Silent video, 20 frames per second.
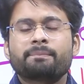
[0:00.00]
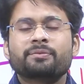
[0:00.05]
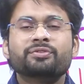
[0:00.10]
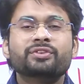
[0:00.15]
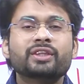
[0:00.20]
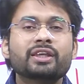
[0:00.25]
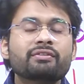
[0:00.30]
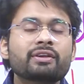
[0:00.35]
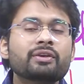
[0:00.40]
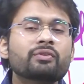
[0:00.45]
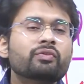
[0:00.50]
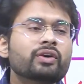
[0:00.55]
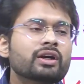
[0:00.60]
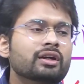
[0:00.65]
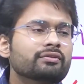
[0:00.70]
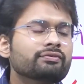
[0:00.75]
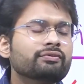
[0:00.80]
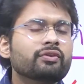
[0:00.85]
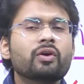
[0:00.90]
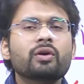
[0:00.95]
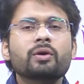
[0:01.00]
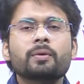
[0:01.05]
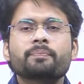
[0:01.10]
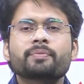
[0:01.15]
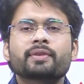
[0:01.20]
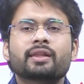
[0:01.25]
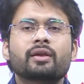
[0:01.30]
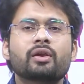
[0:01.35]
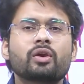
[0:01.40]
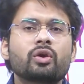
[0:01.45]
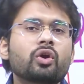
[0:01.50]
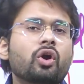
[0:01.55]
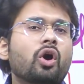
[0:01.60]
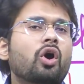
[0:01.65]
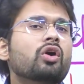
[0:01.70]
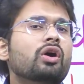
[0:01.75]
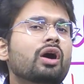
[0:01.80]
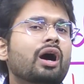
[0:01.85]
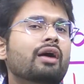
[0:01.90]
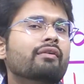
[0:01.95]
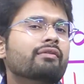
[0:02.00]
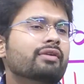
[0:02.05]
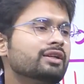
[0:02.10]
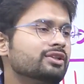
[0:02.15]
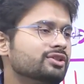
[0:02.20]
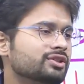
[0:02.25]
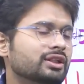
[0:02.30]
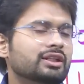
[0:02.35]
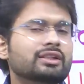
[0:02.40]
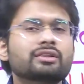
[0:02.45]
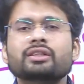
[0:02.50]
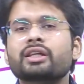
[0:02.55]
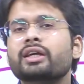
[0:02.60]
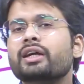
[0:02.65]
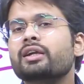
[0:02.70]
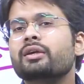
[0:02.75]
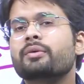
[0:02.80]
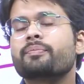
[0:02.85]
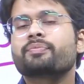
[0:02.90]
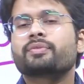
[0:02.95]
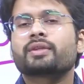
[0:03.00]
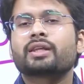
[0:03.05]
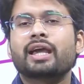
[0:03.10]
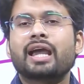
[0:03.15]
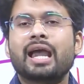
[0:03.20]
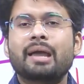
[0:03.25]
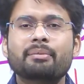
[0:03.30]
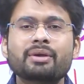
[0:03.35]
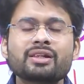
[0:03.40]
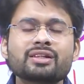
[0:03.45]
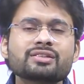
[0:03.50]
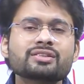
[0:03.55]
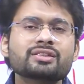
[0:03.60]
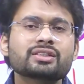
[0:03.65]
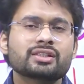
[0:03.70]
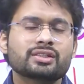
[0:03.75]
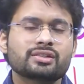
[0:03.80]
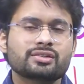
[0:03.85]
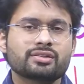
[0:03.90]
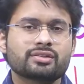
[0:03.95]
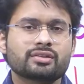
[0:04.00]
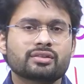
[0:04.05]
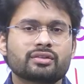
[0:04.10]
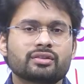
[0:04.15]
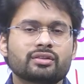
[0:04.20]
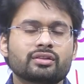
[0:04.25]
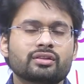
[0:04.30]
They will work for long hours in their MNCs.